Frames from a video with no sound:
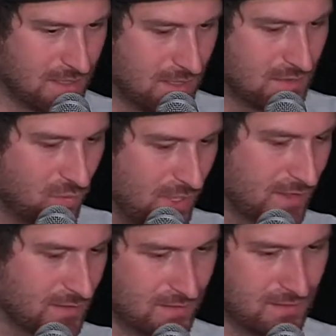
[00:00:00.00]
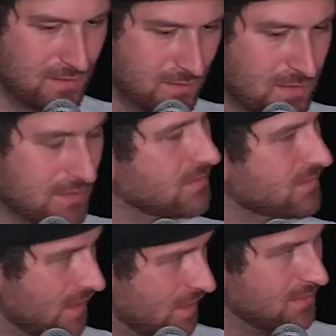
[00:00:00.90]
tweak the
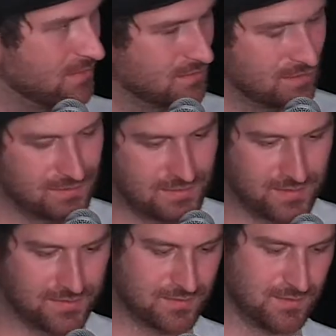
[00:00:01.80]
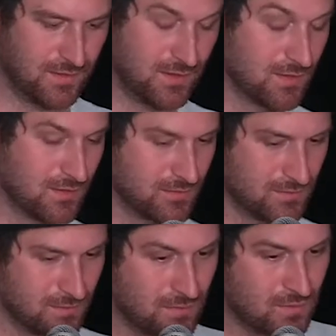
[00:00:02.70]
design in a sense
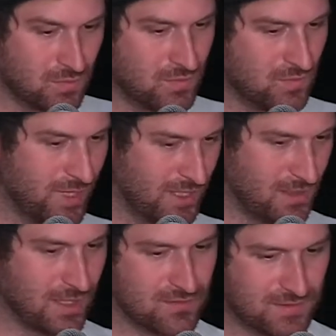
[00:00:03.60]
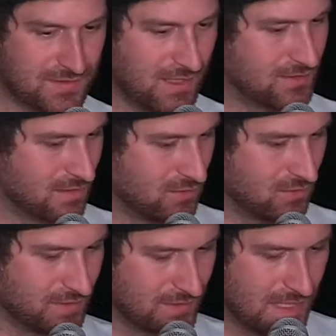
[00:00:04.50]
to make kind of a sense out
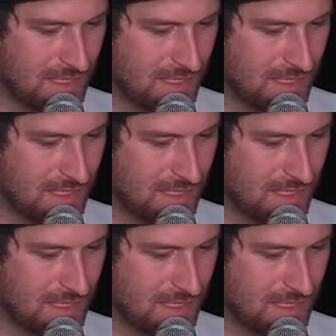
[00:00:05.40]
of it.